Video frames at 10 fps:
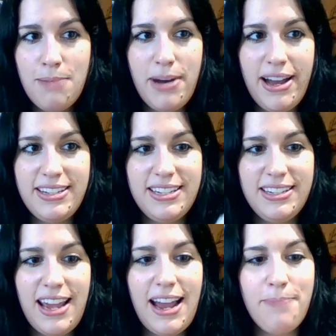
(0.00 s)
But
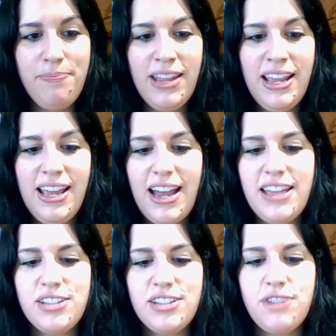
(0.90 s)
yeah, I
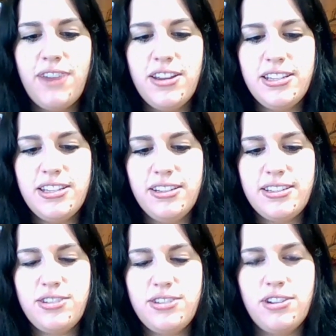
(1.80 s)
think so far this
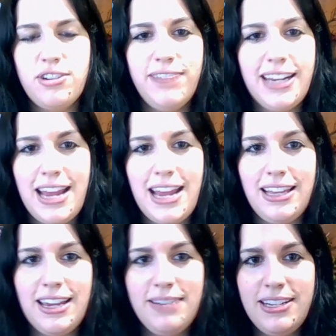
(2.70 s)
looks sort of like an
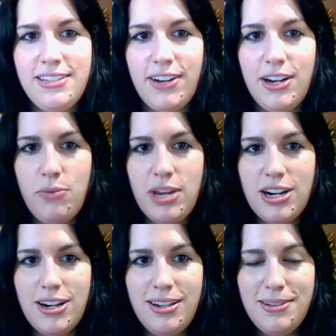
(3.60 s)
alien. It's very
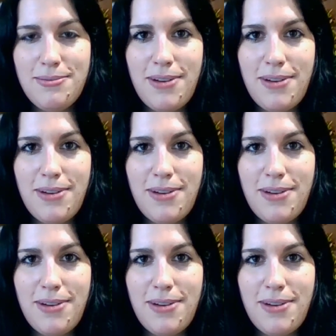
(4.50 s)
weird.